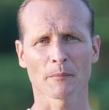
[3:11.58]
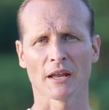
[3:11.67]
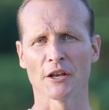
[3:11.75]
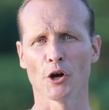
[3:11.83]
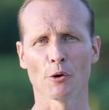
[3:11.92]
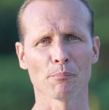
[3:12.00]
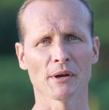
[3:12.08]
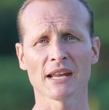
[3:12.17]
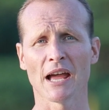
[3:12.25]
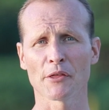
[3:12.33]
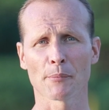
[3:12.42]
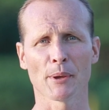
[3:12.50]
and help
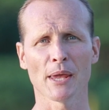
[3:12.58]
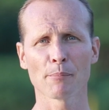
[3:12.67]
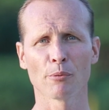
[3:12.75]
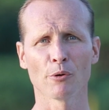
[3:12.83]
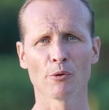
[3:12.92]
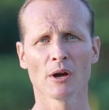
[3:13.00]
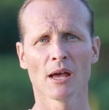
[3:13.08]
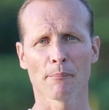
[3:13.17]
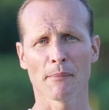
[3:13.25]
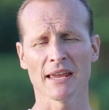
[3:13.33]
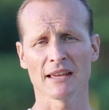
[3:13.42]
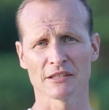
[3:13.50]
many other people
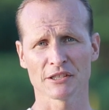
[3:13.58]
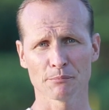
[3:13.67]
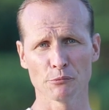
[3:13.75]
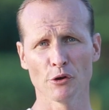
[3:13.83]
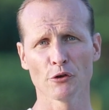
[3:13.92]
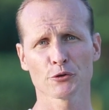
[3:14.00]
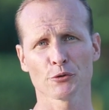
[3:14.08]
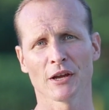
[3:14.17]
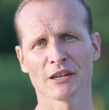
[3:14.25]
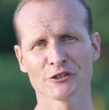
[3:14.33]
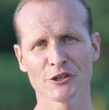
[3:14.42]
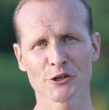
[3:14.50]
make a smooth
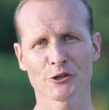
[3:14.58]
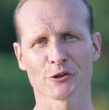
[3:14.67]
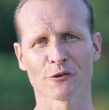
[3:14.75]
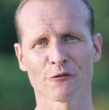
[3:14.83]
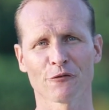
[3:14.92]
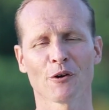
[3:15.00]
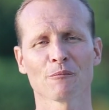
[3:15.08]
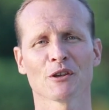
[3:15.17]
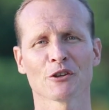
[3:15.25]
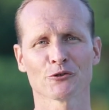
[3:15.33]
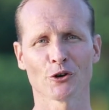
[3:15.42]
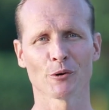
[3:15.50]
transition from
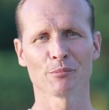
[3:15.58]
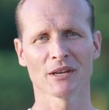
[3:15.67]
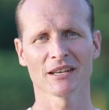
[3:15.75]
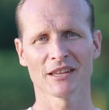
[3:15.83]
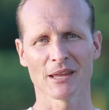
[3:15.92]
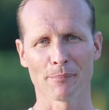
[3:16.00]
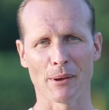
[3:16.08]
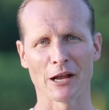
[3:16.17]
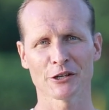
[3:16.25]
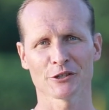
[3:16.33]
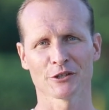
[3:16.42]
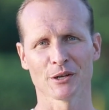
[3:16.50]
their job into their
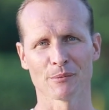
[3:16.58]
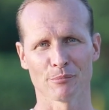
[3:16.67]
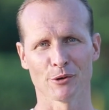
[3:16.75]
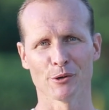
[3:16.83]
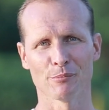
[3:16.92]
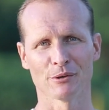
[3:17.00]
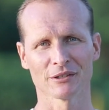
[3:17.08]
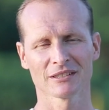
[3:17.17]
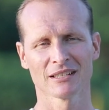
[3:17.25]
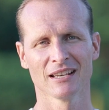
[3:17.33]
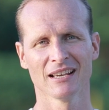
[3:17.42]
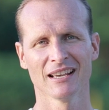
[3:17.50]
passion and
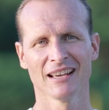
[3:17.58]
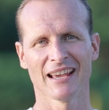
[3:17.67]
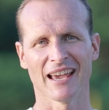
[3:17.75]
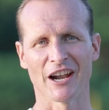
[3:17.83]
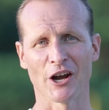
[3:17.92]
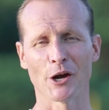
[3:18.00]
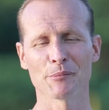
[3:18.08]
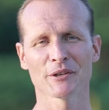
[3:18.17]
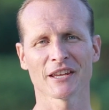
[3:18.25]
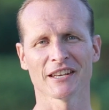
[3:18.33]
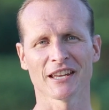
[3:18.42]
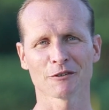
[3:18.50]
purpose. And I hope to
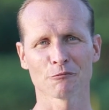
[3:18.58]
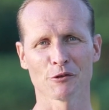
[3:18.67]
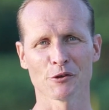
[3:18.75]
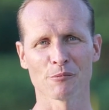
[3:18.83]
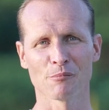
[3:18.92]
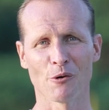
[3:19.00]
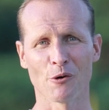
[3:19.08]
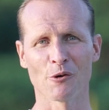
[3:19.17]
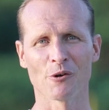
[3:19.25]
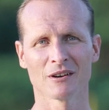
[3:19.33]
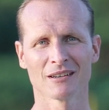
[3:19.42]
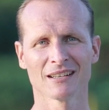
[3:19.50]
connect with you
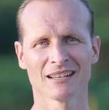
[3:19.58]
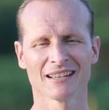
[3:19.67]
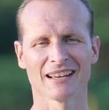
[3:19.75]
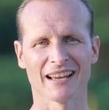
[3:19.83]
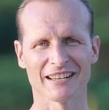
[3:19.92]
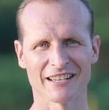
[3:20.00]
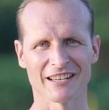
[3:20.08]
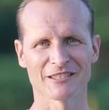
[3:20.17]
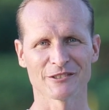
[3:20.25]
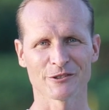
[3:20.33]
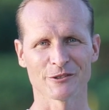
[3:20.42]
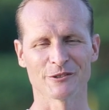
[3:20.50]
more
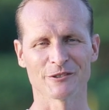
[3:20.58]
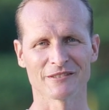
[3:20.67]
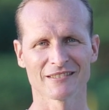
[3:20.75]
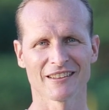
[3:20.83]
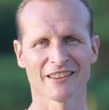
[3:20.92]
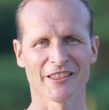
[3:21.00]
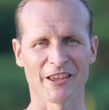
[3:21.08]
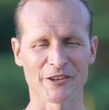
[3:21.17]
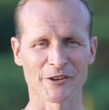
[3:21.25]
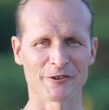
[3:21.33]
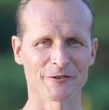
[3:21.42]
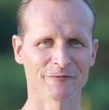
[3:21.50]
again soon.
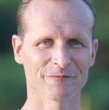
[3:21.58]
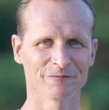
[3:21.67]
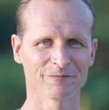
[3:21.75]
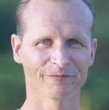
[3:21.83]
Thank you.